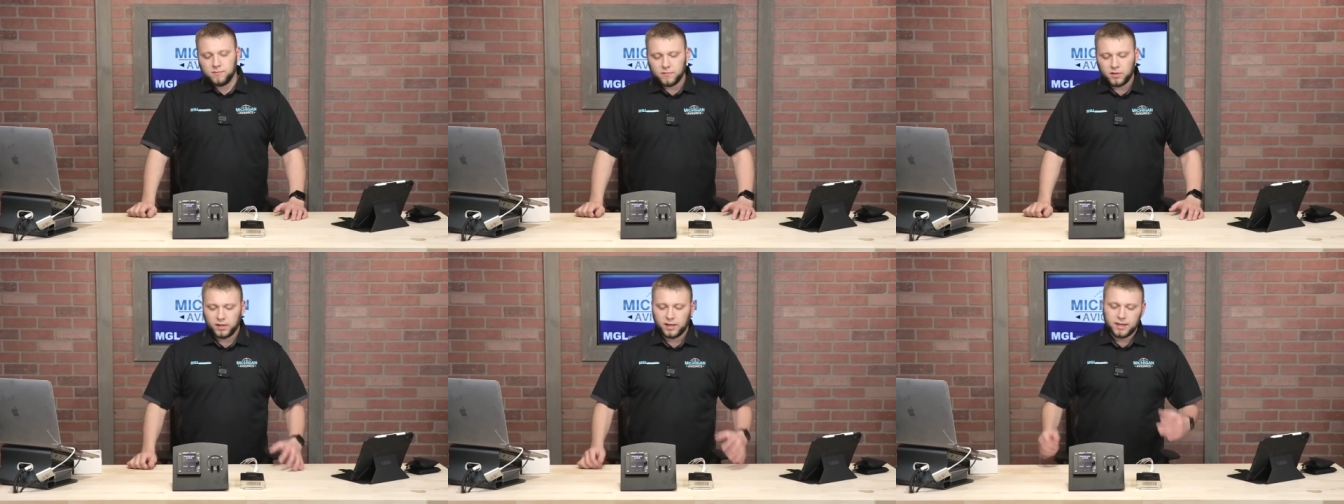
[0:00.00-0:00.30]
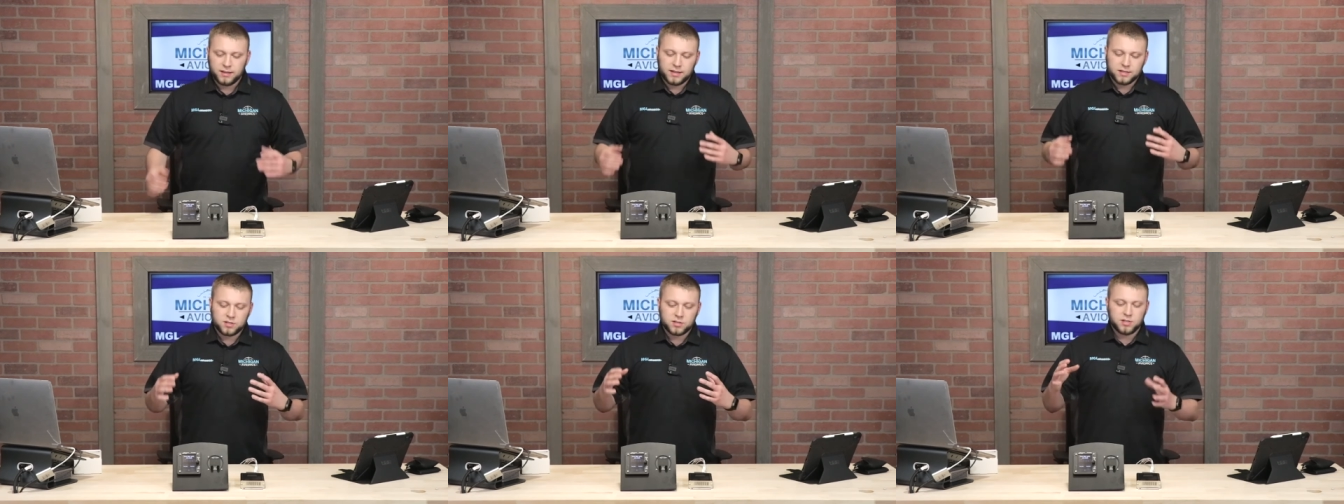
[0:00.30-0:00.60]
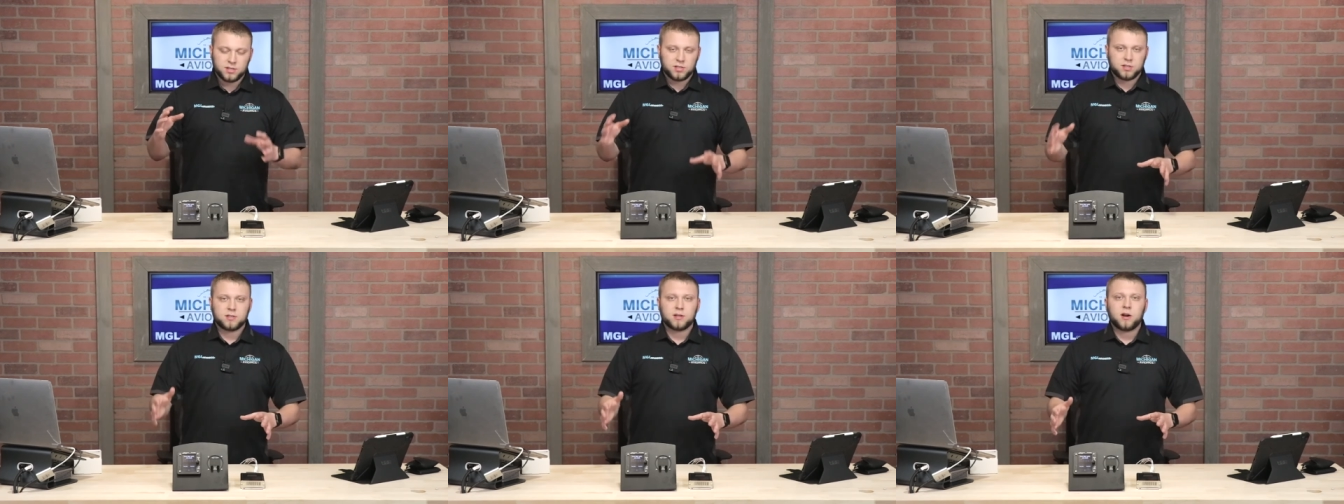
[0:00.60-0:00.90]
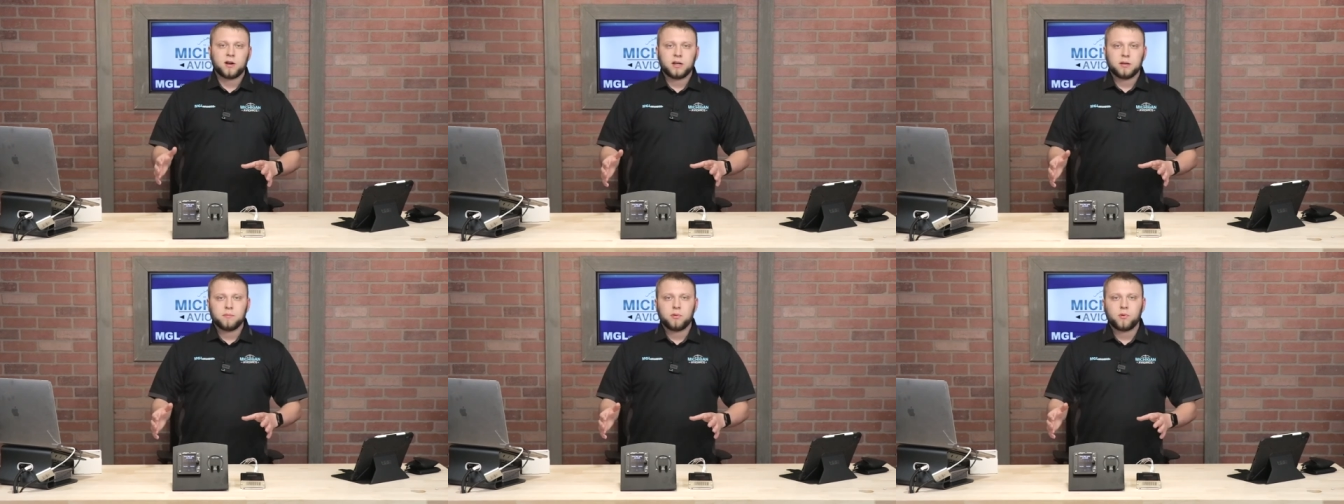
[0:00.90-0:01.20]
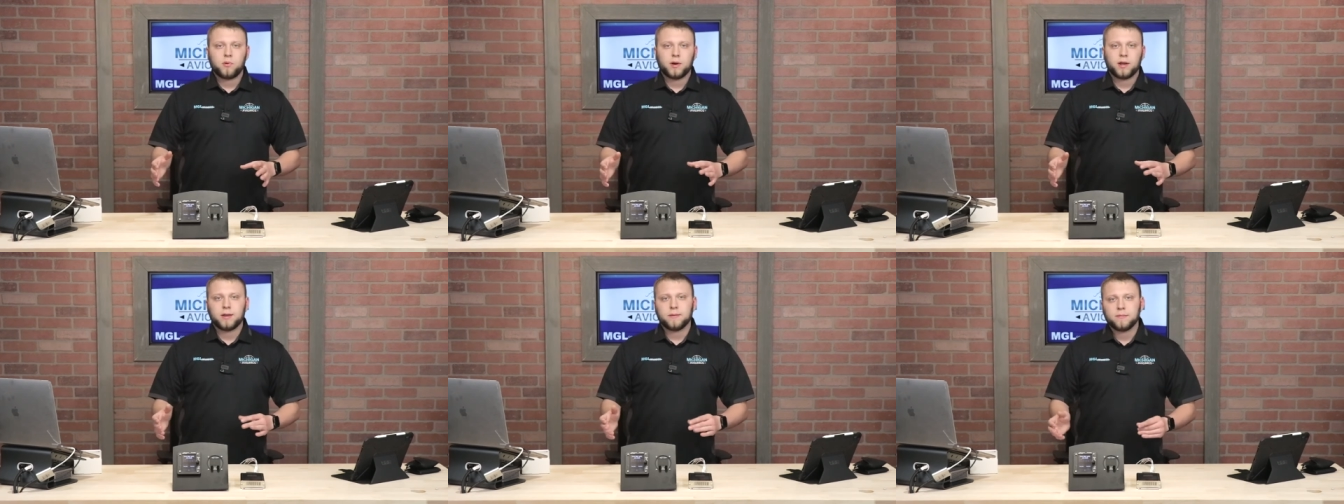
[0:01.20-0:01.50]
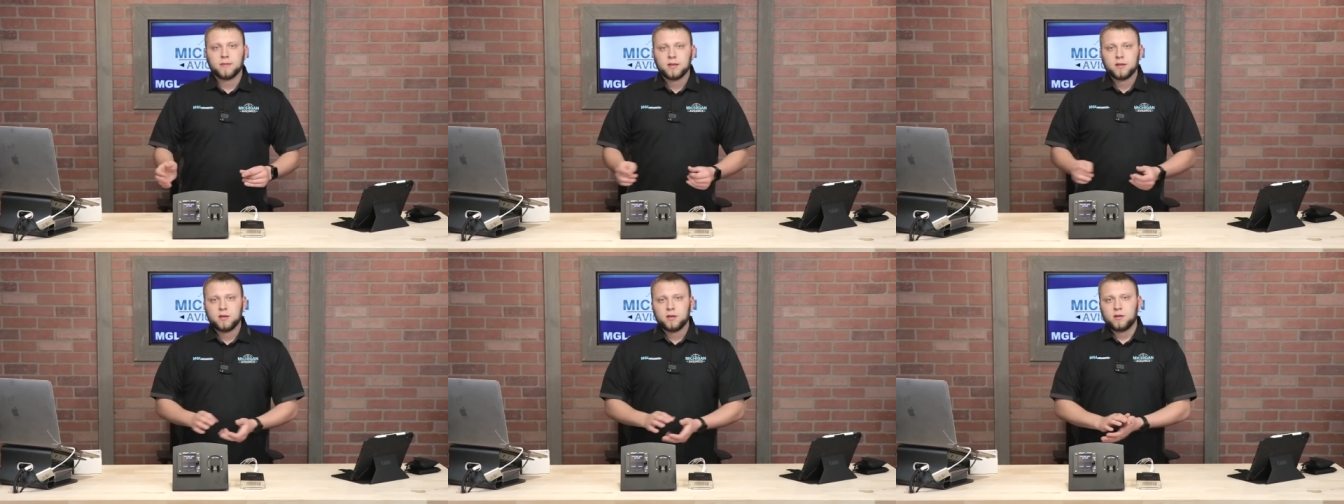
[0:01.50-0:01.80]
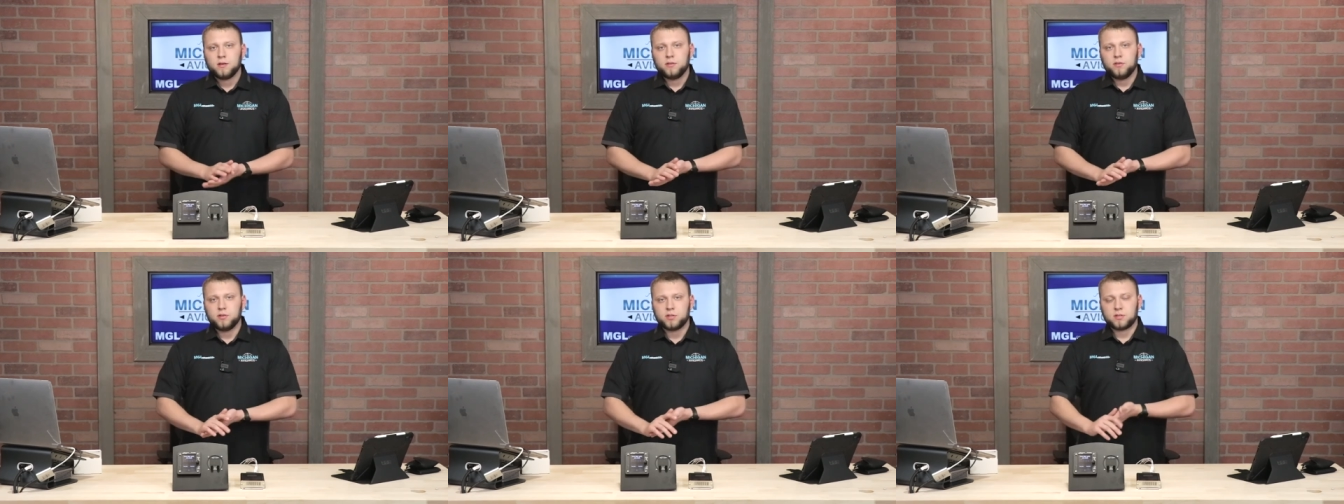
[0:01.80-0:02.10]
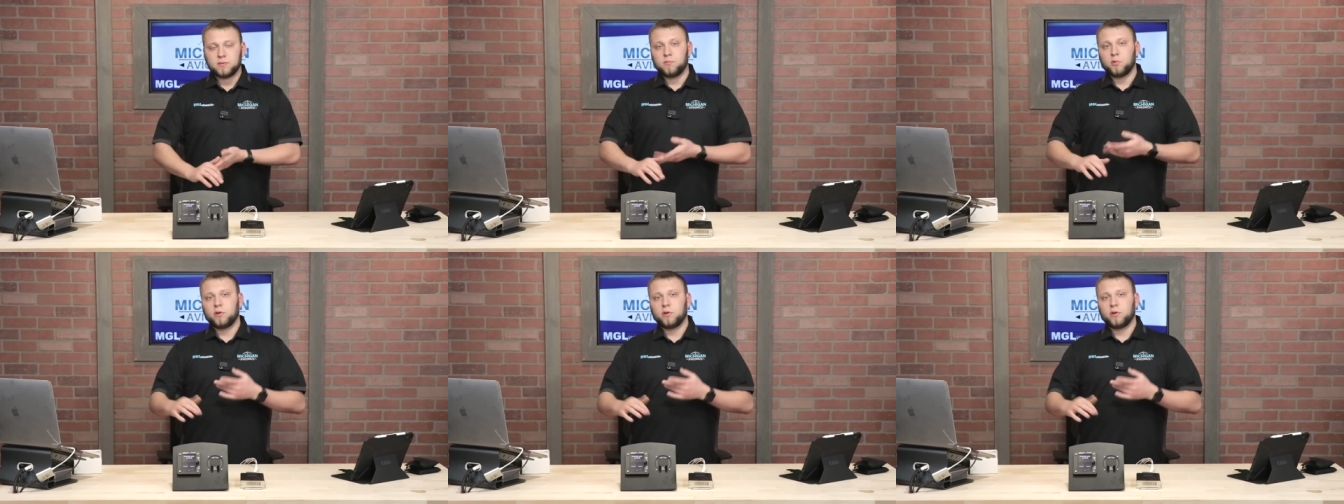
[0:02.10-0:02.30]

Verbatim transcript: again, that's a good starting point. There's some